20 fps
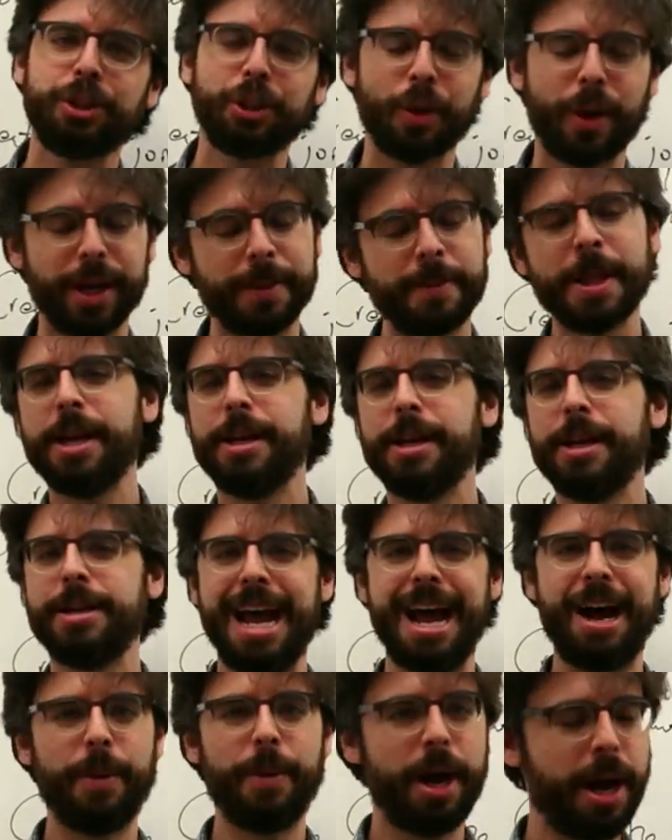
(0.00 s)
joint?
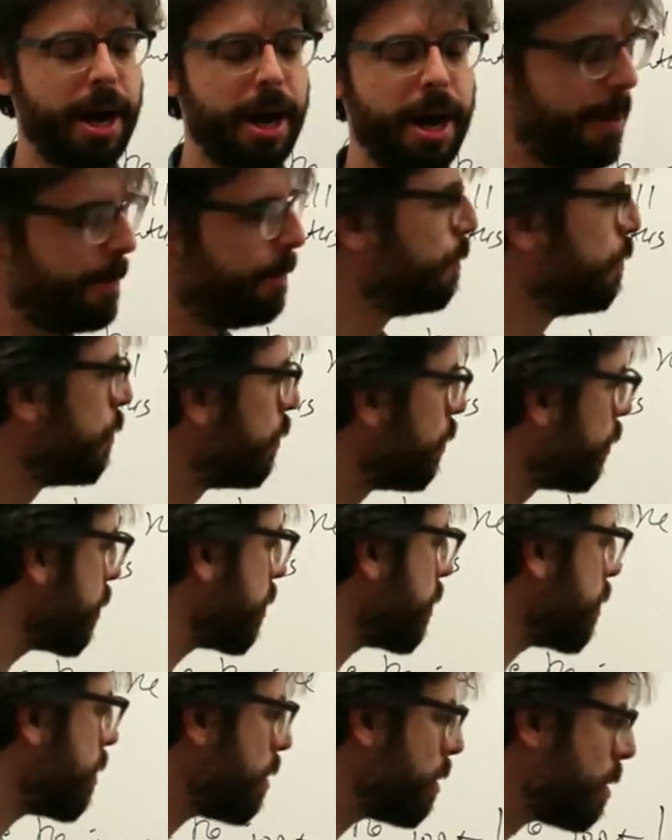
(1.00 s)
Now, um,
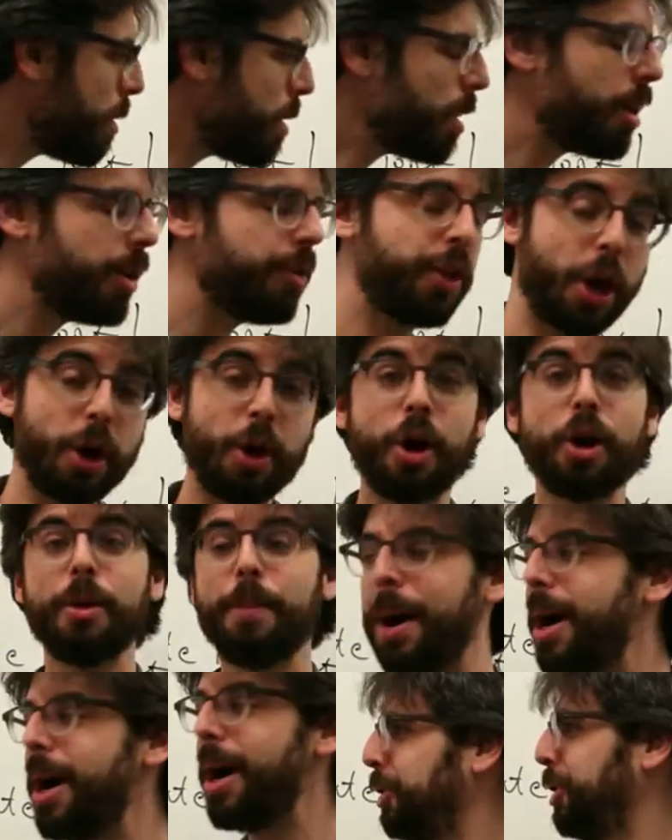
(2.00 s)
there are a
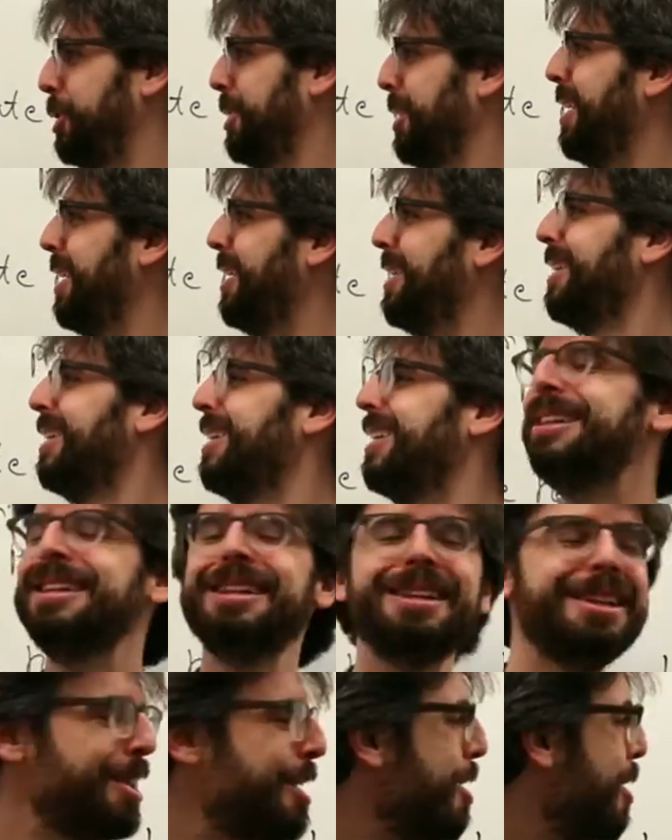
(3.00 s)
bunch.
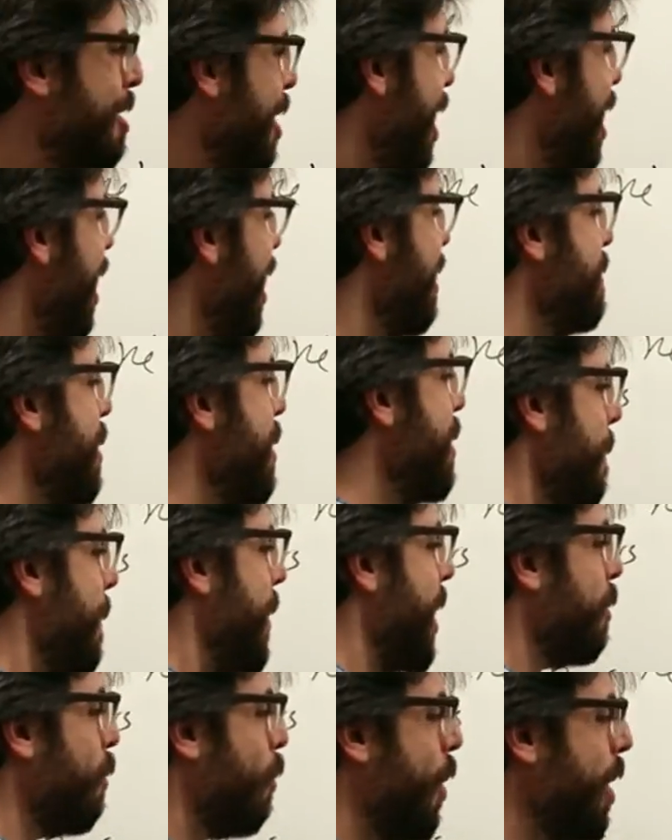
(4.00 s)
um,
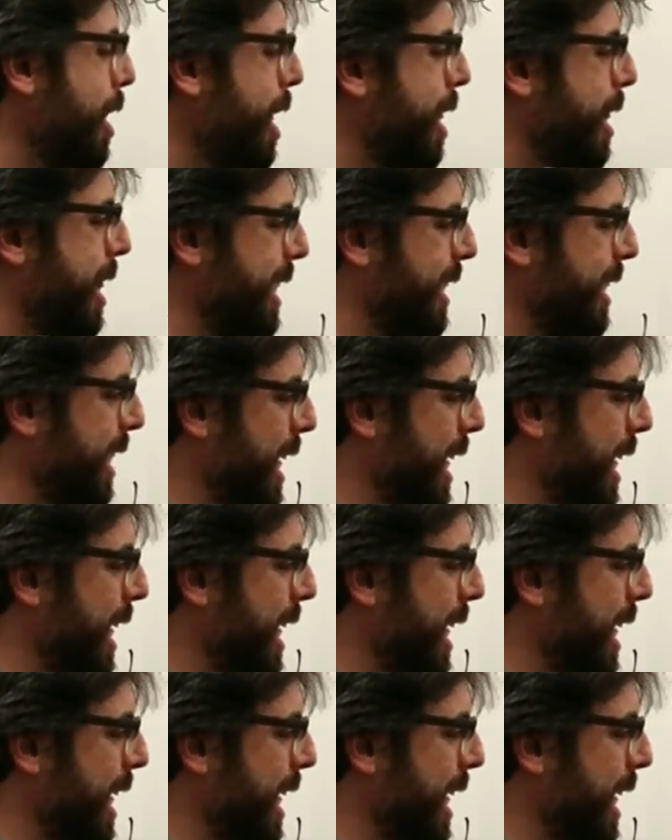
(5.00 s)
but one of the things